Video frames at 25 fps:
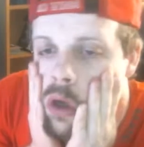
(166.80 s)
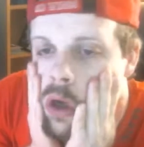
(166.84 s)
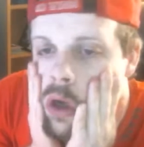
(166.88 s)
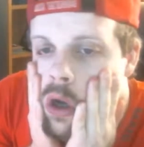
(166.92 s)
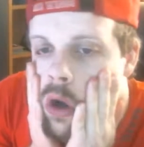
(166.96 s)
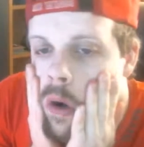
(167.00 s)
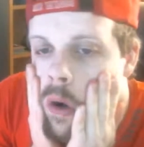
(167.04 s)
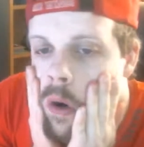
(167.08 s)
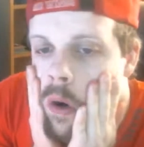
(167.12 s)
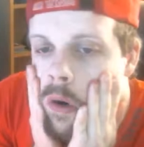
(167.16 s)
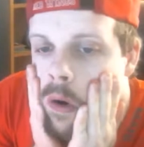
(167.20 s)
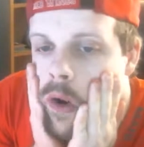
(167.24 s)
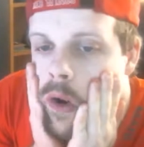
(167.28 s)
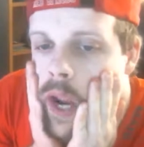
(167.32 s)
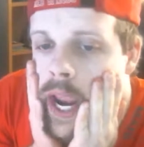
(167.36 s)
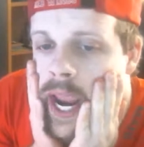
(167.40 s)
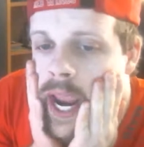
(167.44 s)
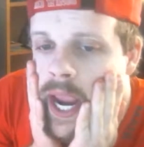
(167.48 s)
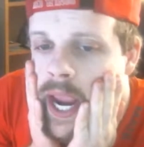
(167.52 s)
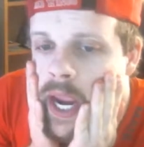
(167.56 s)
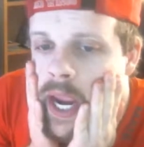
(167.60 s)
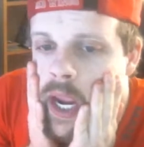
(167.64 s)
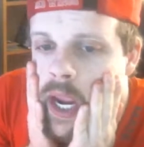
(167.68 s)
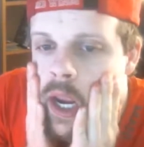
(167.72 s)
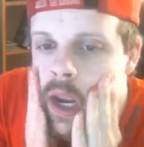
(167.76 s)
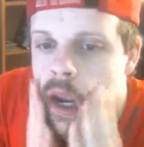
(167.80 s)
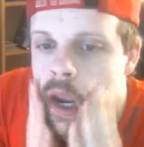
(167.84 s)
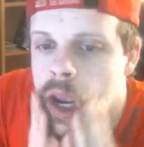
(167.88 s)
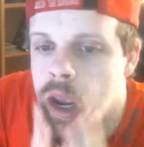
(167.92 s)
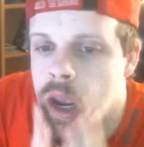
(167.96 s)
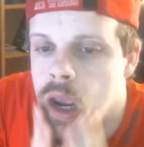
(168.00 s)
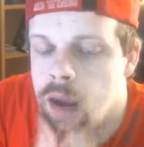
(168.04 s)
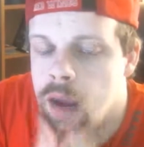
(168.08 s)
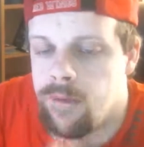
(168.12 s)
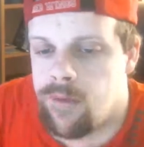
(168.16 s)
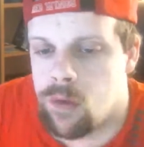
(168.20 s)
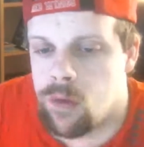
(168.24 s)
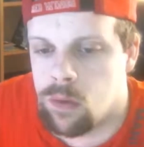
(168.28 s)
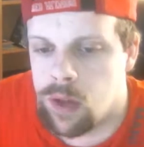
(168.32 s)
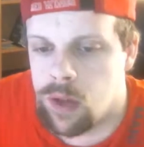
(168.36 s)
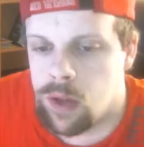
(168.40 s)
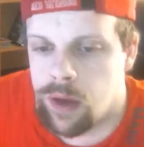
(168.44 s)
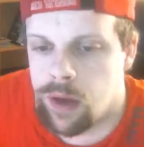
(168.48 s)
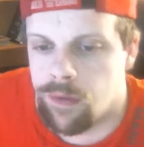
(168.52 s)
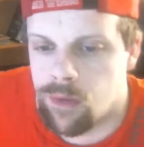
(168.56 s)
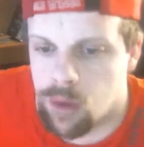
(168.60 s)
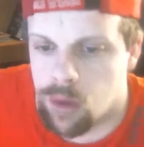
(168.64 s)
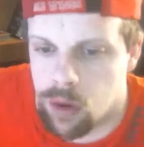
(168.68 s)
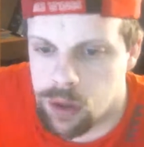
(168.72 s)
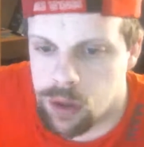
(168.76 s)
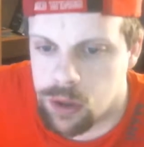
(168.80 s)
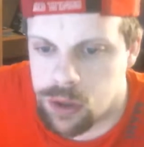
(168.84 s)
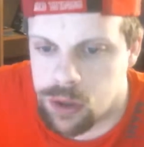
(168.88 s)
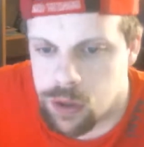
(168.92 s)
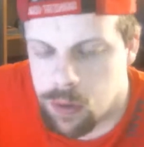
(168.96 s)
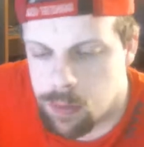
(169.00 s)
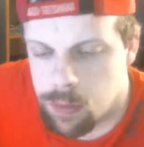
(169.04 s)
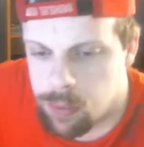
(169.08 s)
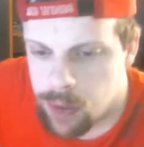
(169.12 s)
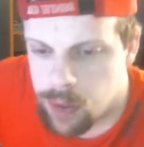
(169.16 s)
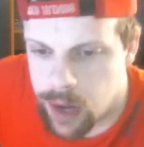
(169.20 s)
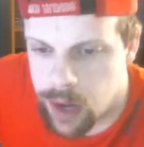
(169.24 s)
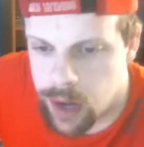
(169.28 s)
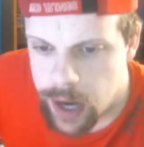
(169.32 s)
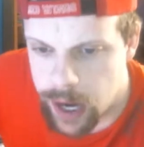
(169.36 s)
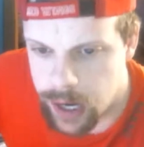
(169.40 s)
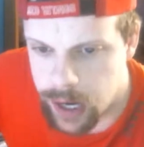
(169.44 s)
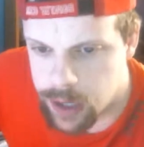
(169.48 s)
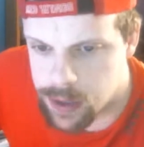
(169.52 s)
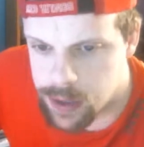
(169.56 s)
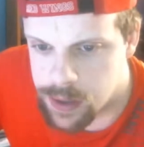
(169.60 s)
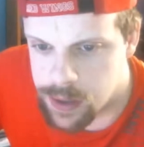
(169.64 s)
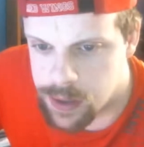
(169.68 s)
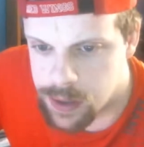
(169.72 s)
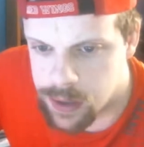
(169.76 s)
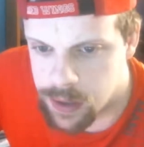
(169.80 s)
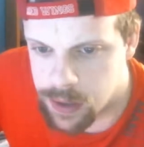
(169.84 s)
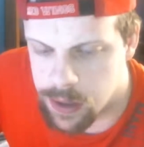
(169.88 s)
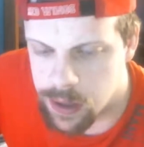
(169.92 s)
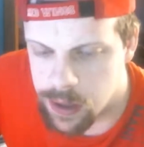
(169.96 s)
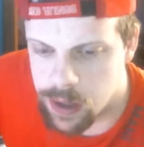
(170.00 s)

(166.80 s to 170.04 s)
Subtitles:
Okay, if you live close to a place